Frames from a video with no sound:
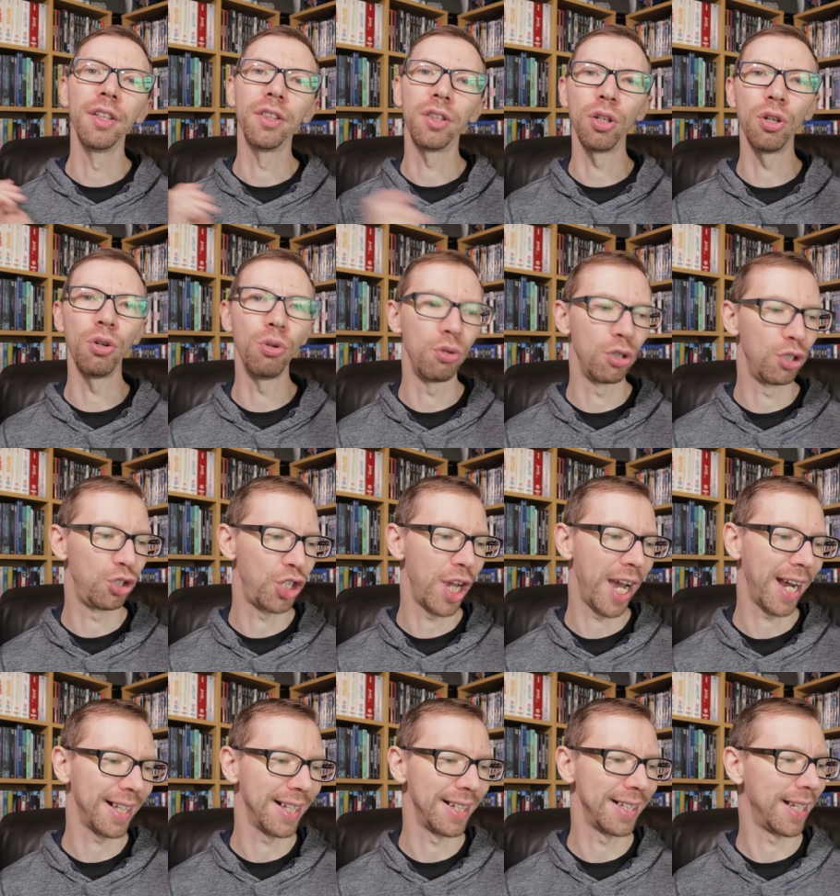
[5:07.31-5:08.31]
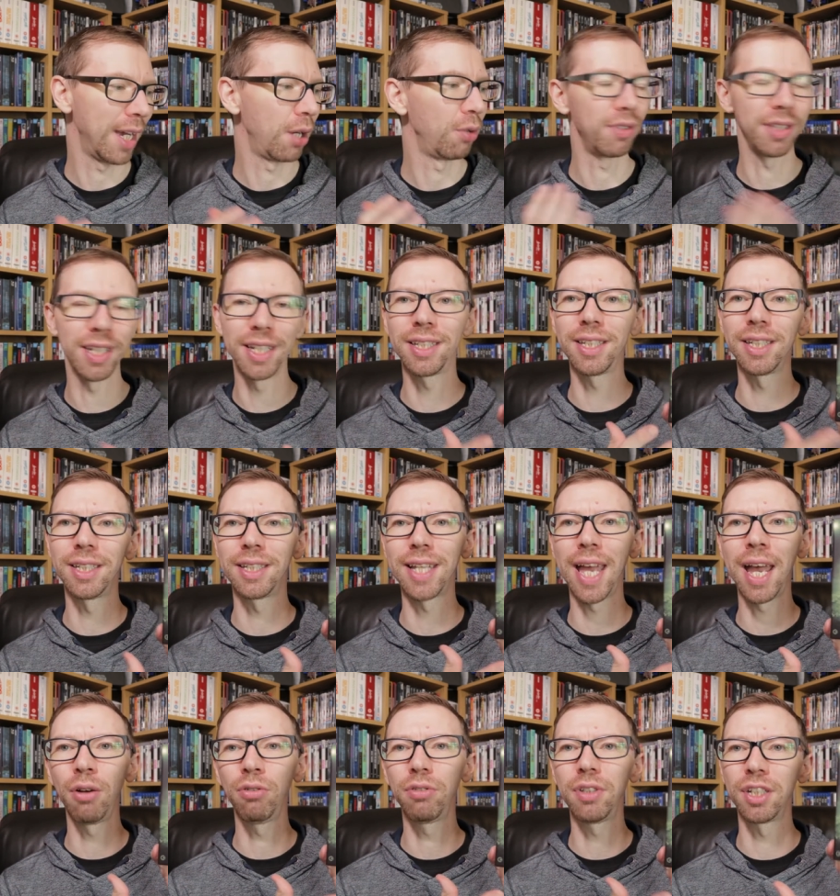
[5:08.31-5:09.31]
Do check this out. This is
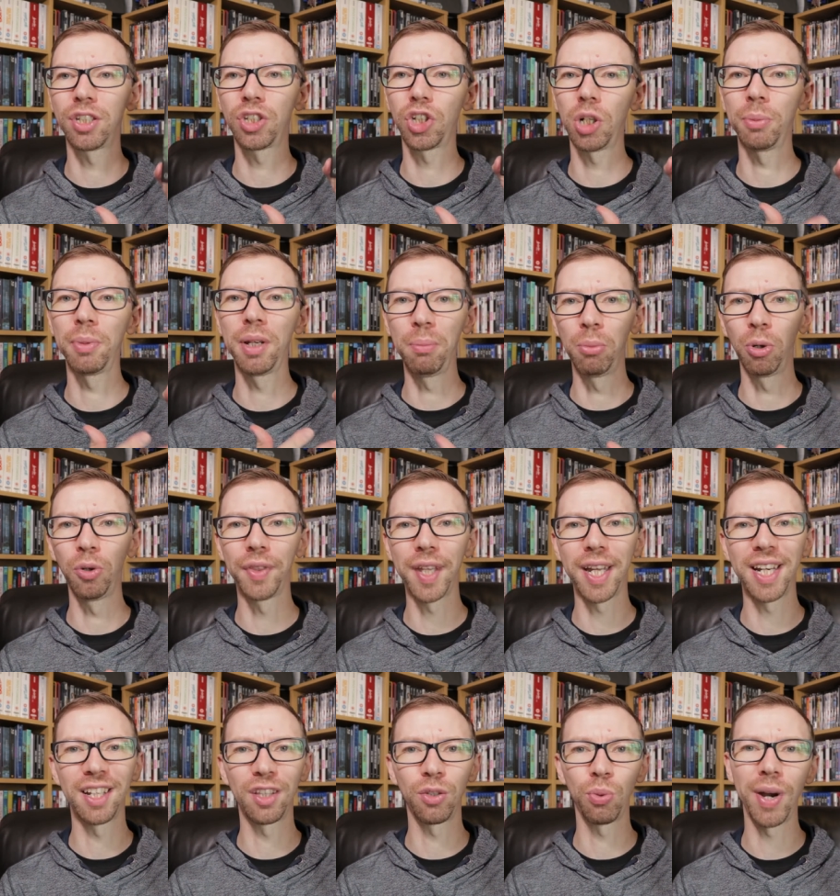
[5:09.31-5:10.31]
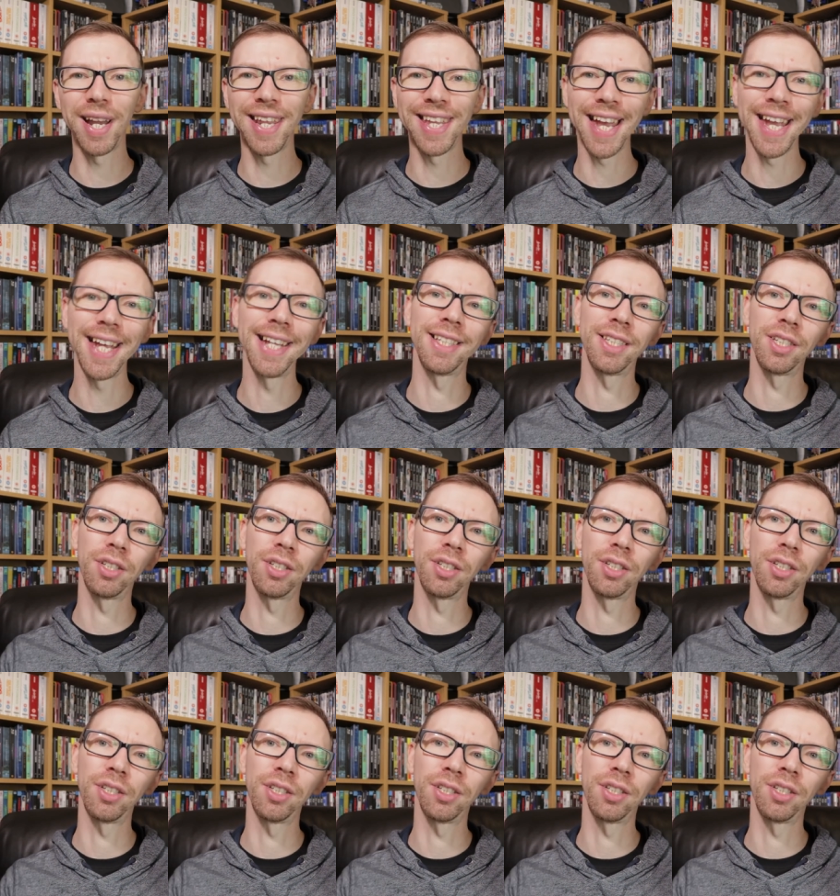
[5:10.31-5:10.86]
out this coming Monday the 28th,